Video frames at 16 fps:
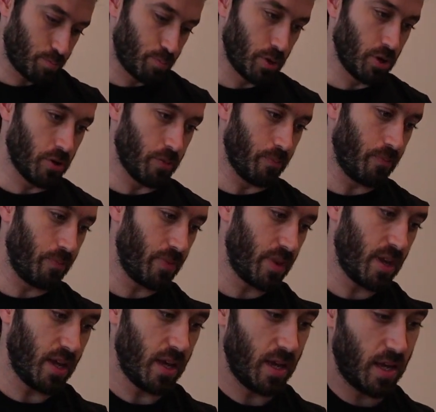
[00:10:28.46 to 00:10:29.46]
Boom.
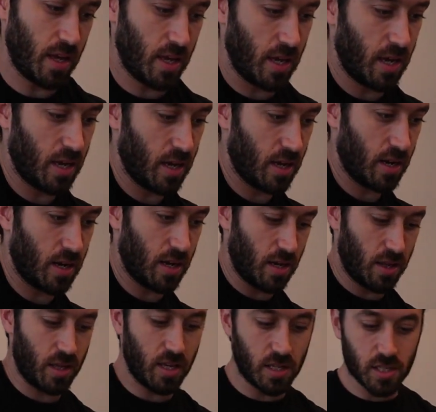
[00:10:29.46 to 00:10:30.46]
And
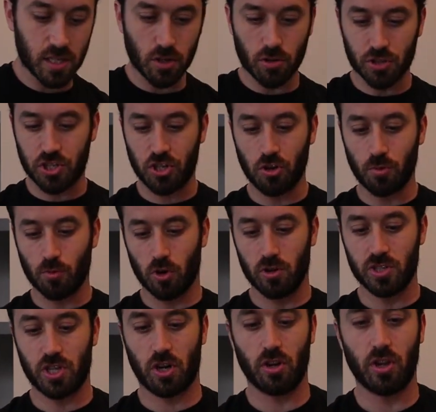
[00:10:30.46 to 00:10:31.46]
these little tube
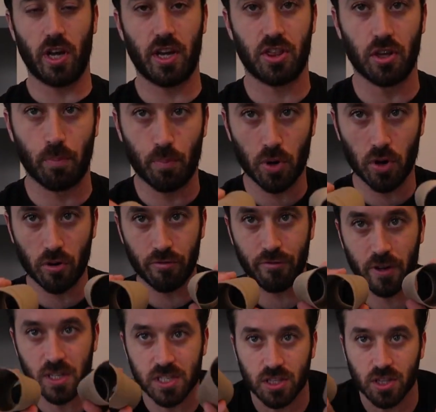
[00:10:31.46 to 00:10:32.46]
rolls are like the
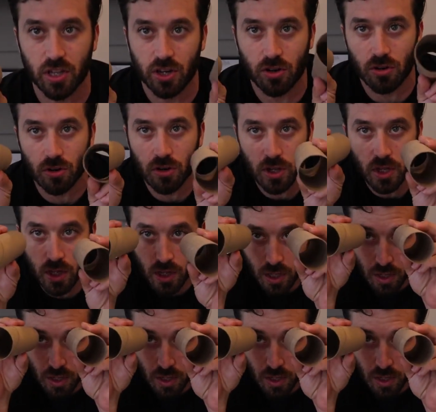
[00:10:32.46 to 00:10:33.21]
perfect little